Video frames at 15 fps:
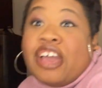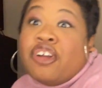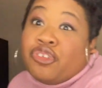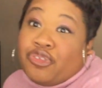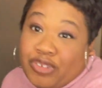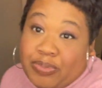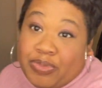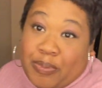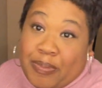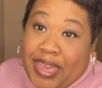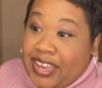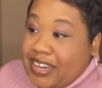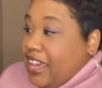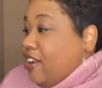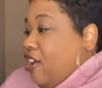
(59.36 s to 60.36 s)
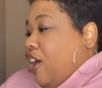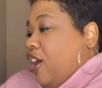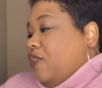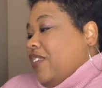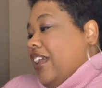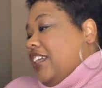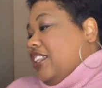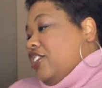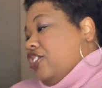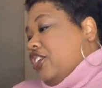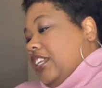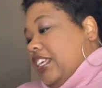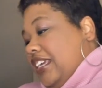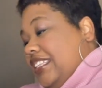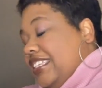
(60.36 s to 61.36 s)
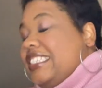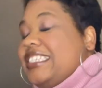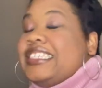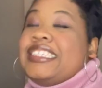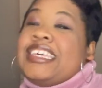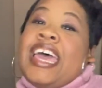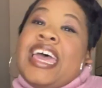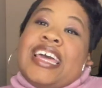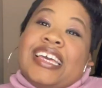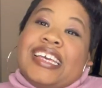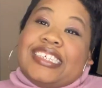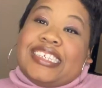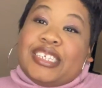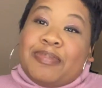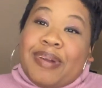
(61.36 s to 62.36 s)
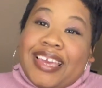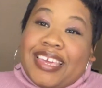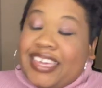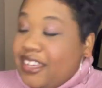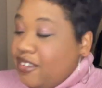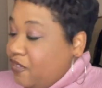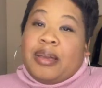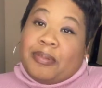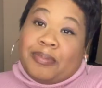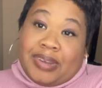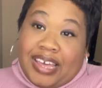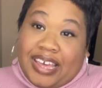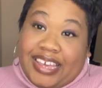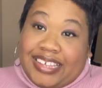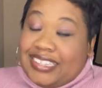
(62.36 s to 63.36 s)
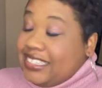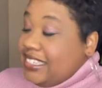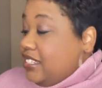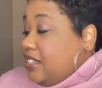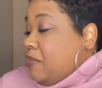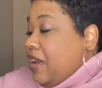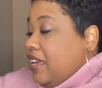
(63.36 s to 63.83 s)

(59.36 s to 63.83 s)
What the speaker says: rip the band-aid off, like literally. This is my gift. I'm lying. This isn't my